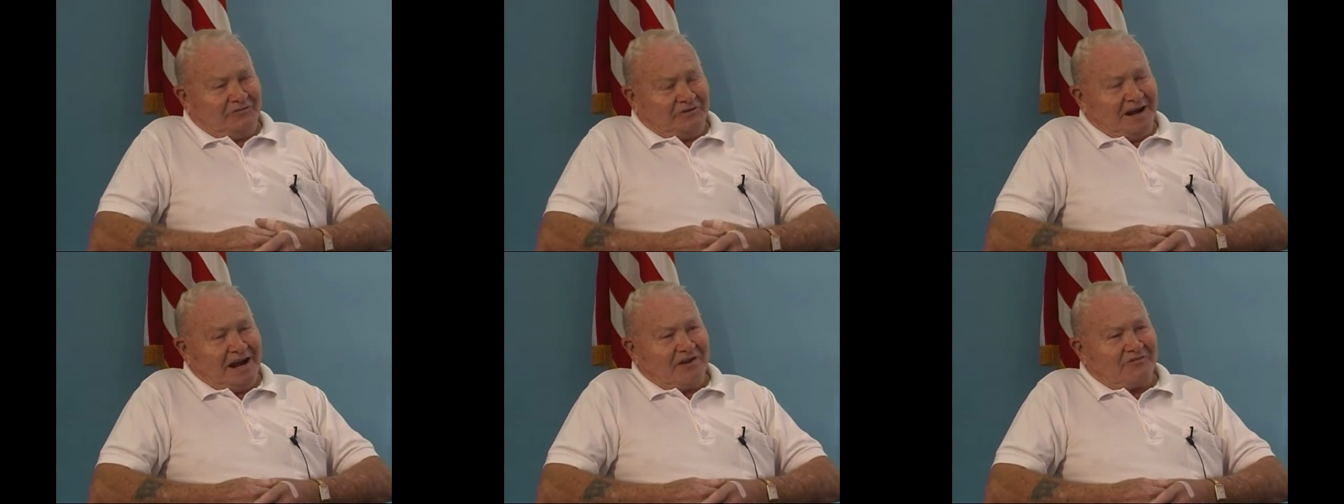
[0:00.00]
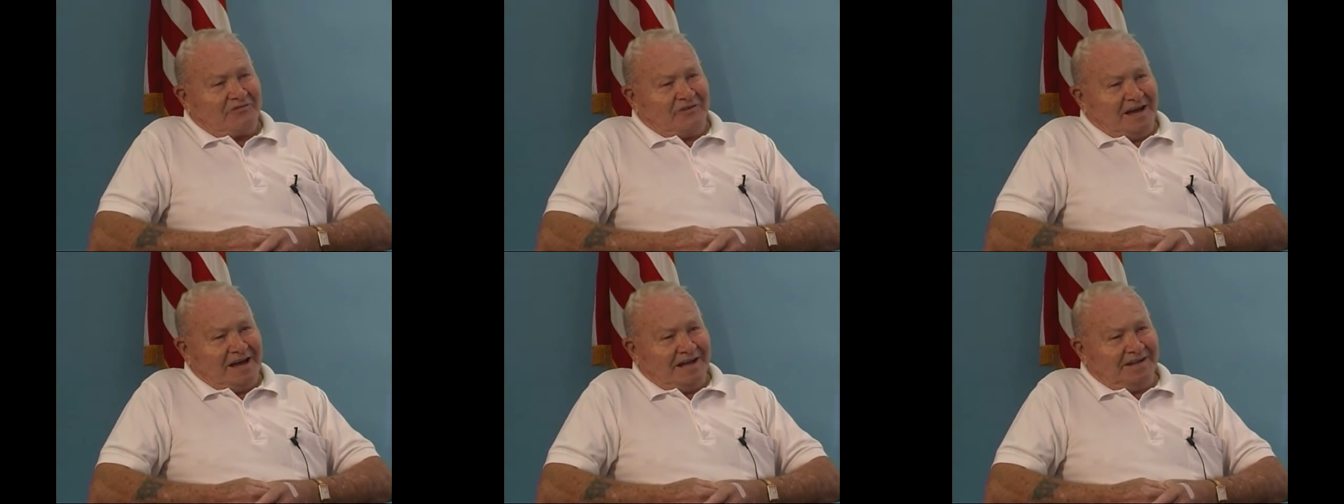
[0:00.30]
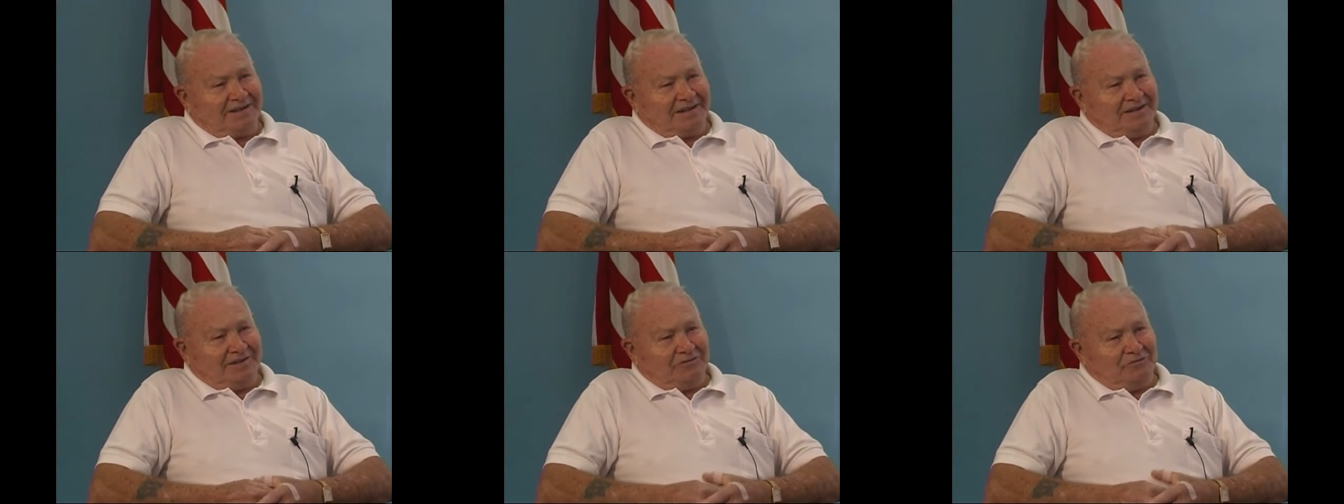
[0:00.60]

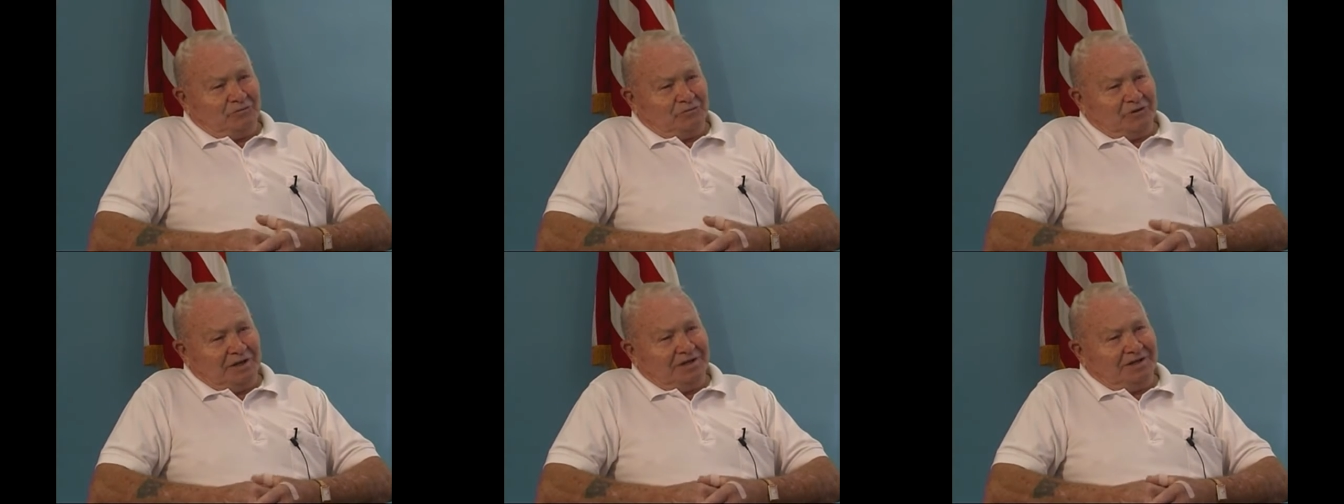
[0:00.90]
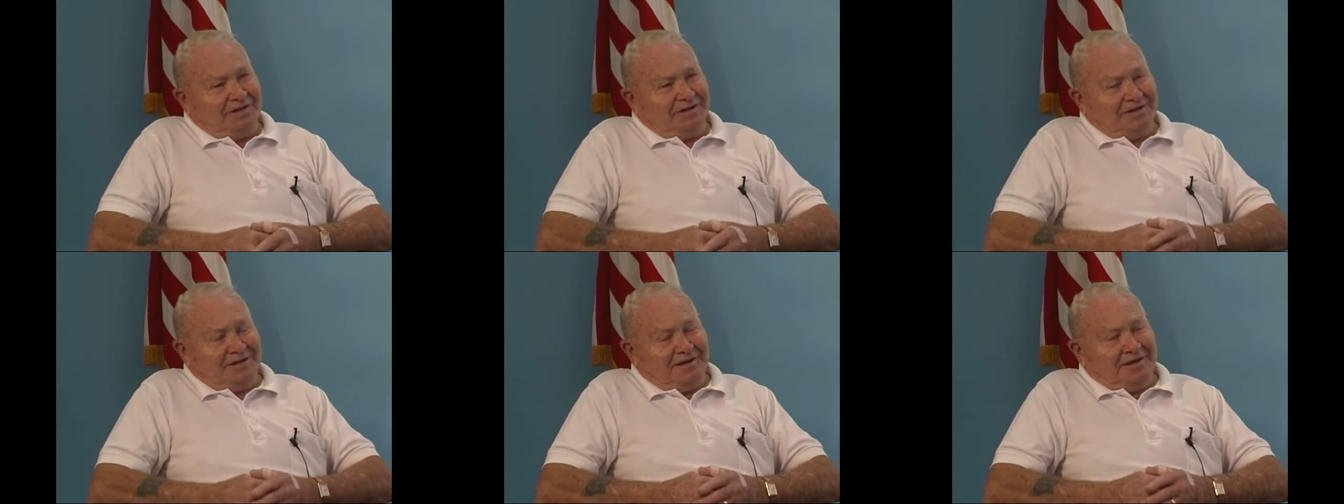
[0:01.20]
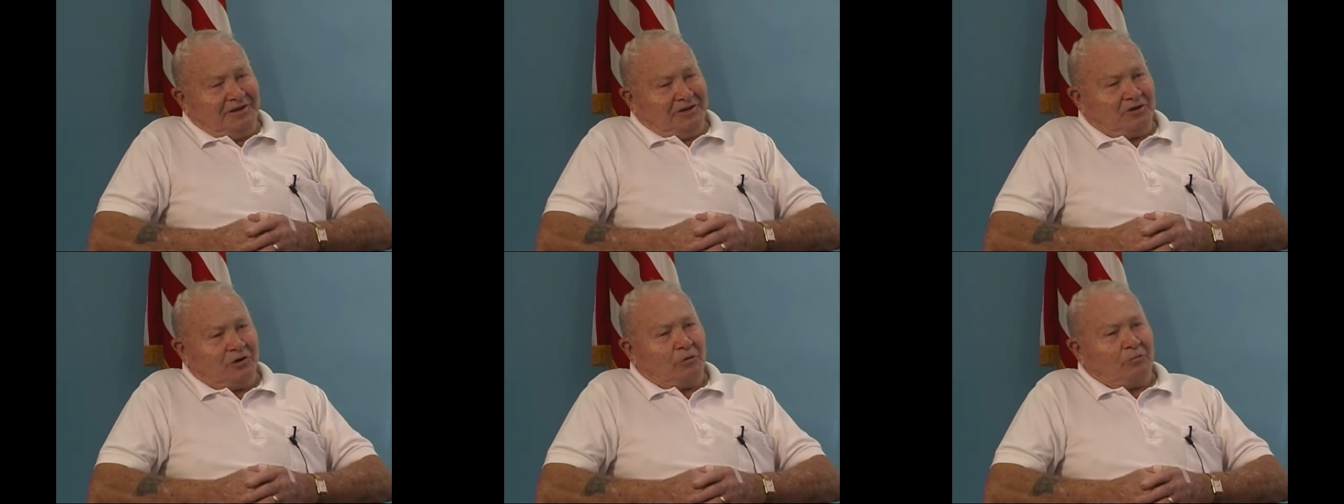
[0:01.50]
firefight, and then we'd
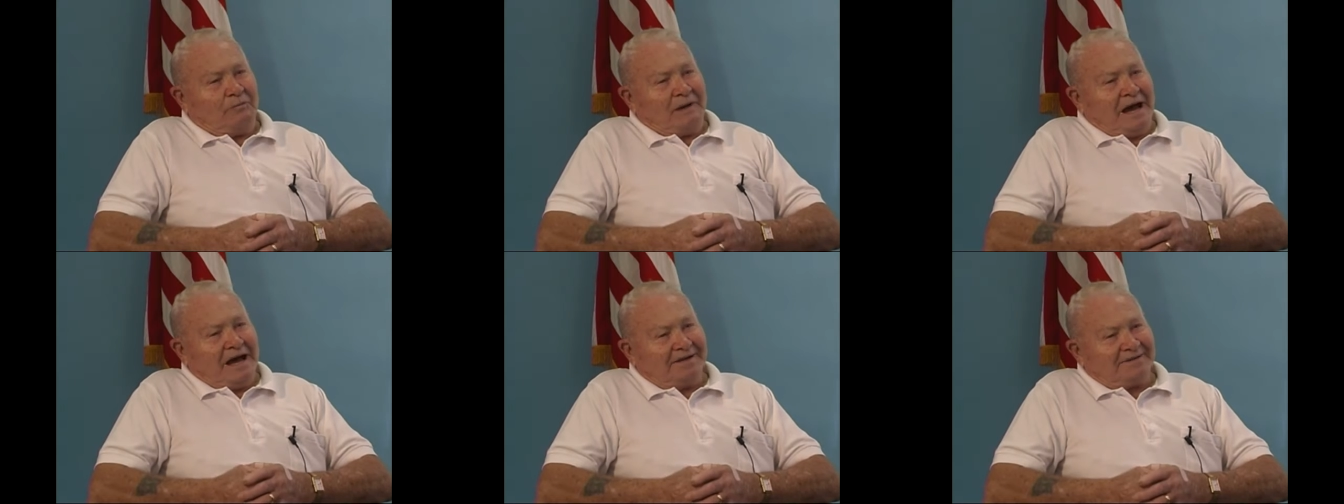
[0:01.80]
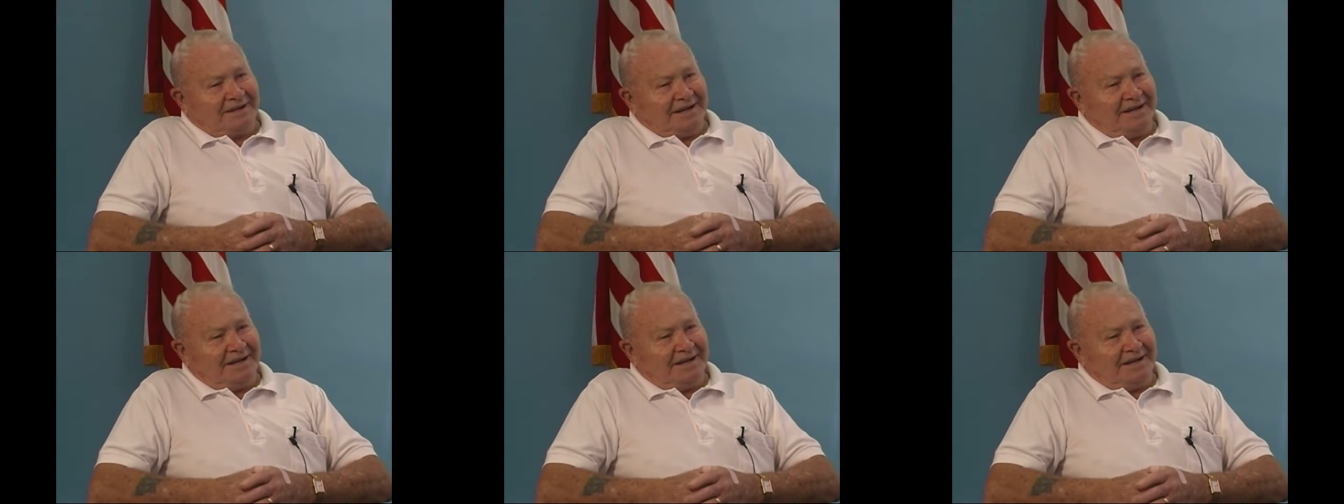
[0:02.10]
go back